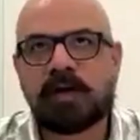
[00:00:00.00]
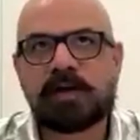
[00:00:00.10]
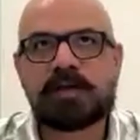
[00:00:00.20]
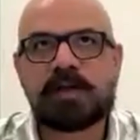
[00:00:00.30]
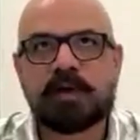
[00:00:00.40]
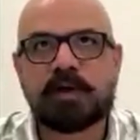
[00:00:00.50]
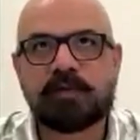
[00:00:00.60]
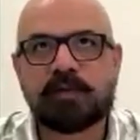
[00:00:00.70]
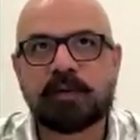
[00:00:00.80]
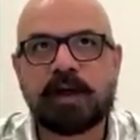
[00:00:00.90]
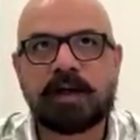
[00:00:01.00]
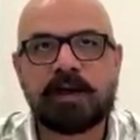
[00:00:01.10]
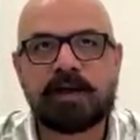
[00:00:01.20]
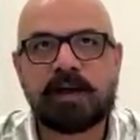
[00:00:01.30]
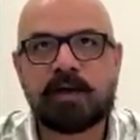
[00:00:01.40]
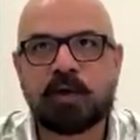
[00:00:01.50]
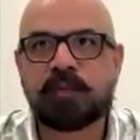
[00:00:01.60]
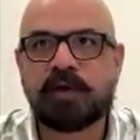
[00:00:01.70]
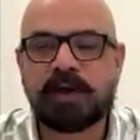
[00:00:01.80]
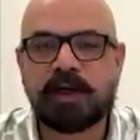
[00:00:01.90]
Interesting point of view. And I really
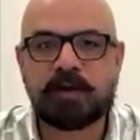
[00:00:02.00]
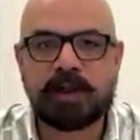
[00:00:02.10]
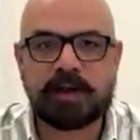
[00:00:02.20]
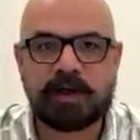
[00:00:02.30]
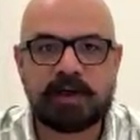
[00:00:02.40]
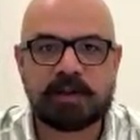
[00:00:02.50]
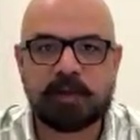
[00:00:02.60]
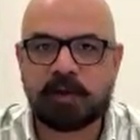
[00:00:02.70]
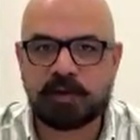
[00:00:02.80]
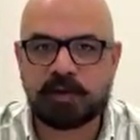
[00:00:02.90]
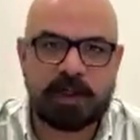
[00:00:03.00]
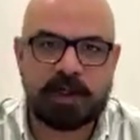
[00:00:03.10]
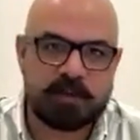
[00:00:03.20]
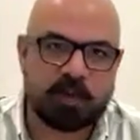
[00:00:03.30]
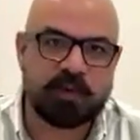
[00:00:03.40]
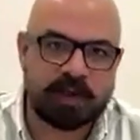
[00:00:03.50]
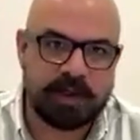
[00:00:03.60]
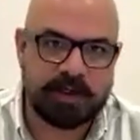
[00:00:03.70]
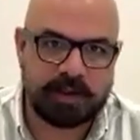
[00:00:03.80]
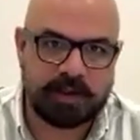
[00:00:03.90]
hope we get into that direction, because the world is moving
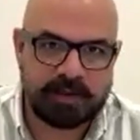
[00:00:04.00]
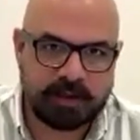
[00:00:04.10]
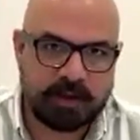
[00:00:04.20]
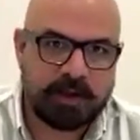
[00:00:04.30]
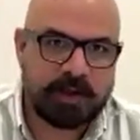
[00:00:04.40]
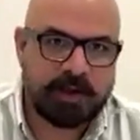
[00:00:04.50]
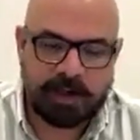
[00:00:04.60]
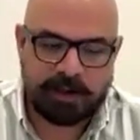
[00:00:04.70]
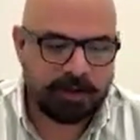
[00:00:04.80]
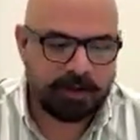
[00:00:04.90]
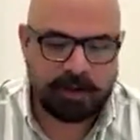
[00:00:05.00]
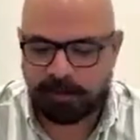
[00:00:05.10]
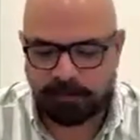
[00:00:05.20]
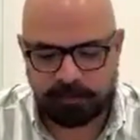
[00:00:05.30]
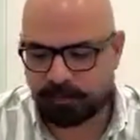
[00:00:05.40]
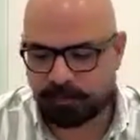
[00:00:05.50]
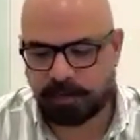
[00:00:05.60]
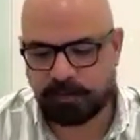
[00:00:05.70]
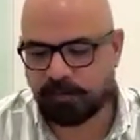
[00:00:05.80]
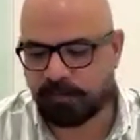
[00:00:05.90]
in that direction. And
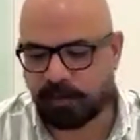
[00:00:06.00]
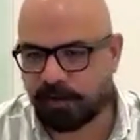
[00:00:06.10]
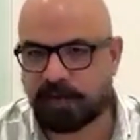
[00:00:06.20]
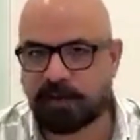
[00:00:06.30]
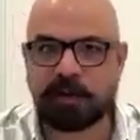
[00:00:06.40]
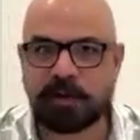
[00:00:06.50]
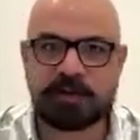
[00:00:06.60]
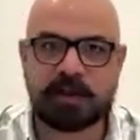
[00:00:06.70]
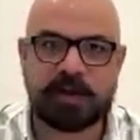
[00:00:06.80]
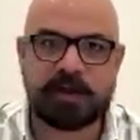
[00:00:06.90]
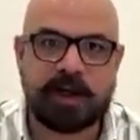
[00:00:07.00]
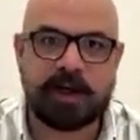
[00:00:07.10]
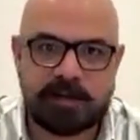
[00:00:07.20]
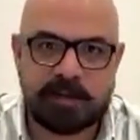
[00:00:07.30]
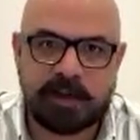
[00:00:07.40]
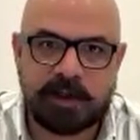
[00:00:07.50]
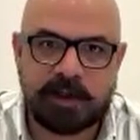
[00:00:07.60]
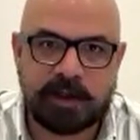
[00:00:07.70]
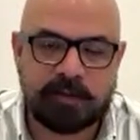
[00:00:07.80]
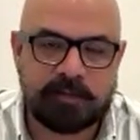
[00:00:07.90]
for every good reason, India has been
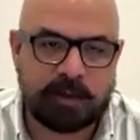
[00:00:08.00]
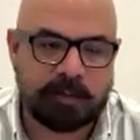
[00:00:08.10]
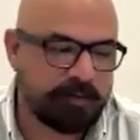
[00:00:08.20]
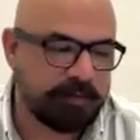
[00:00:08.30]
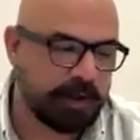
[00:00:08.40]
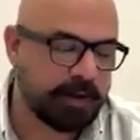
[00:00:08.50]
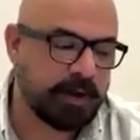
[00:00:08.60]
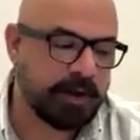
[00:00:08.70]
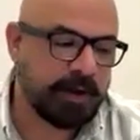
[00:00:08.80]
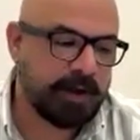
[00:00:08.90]
leading from the front.